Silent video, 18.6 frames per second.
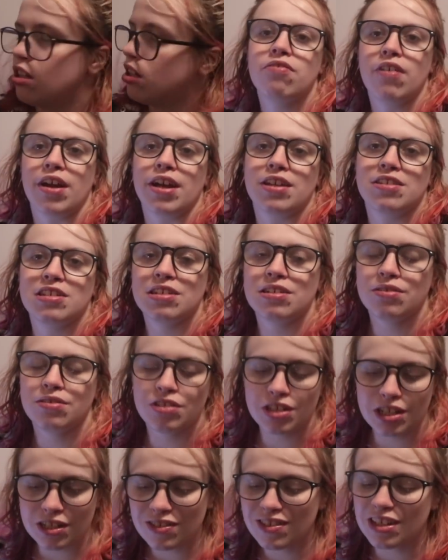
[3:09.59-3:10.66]
Right, so
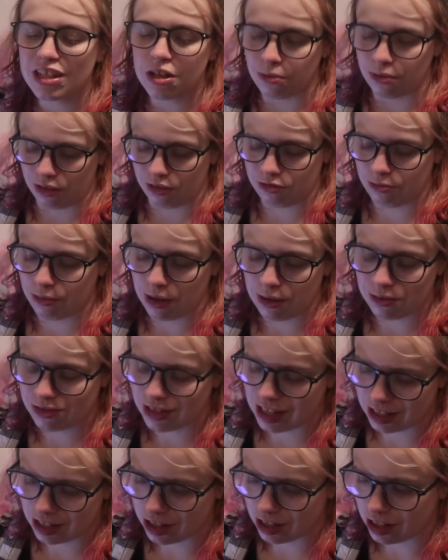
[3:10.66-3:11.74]
to continue on from what I was
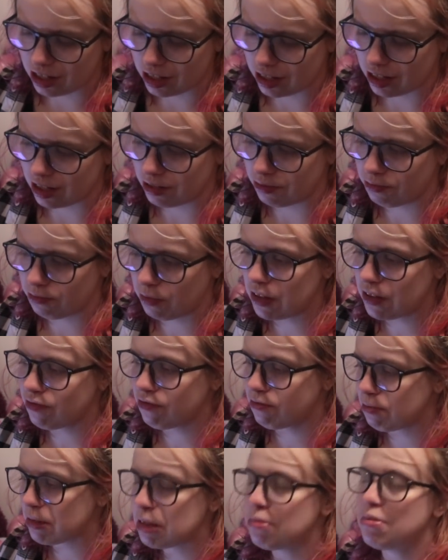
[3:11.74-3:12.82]
saying earlier,
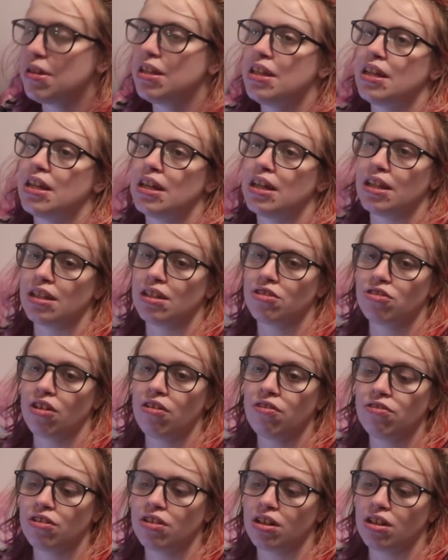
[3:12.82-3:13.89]
with B P D there's
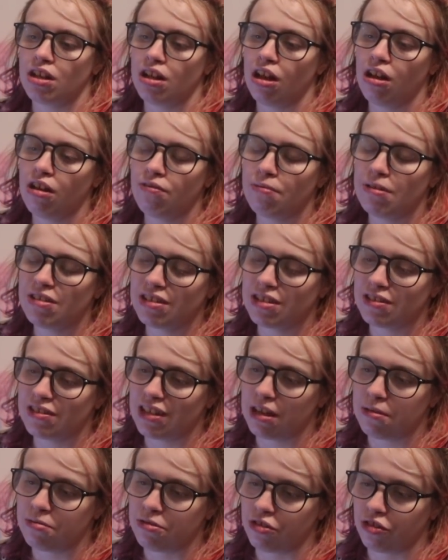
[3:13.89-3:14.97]
often a lot of
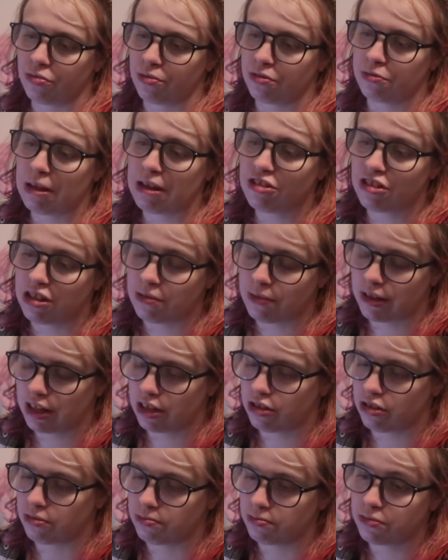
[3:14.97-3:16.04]
misconceptions, especially when it
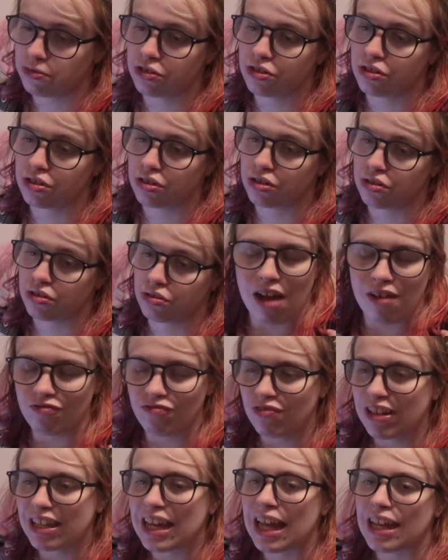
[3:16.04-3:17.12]
comes to
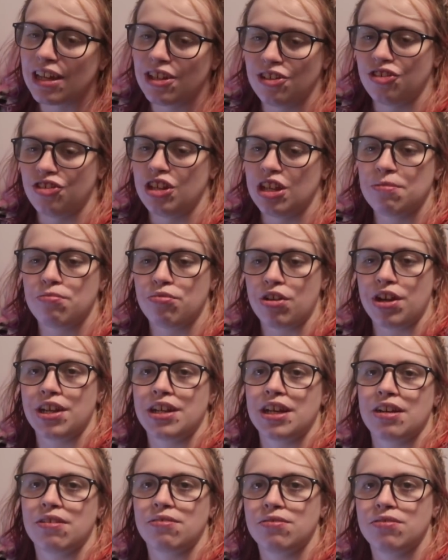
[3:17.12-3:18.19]
relationship
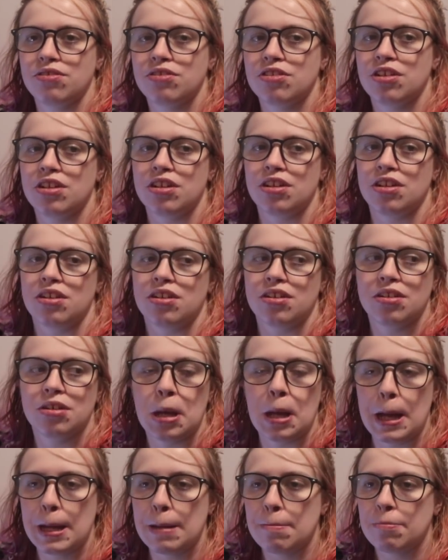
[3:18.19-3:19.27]
breakdowns and
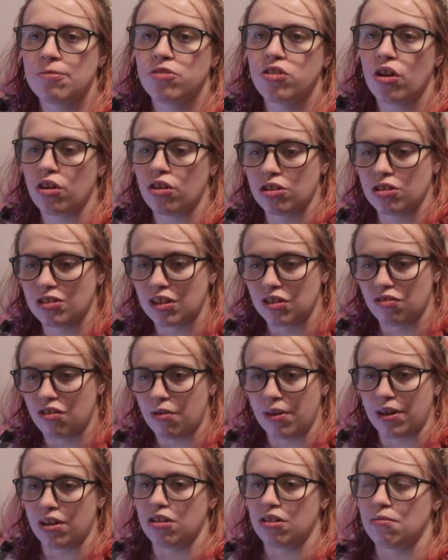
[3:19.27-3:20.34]
toxic
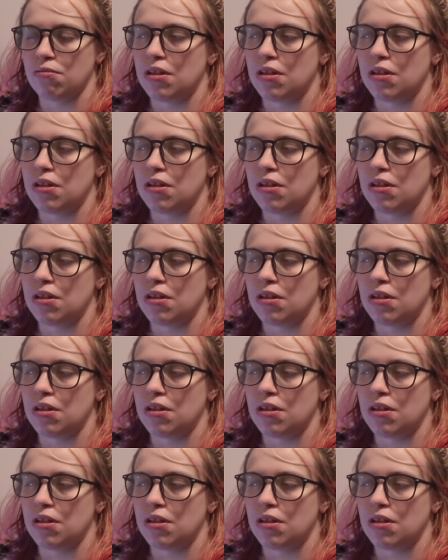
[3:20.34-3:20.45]
growing up.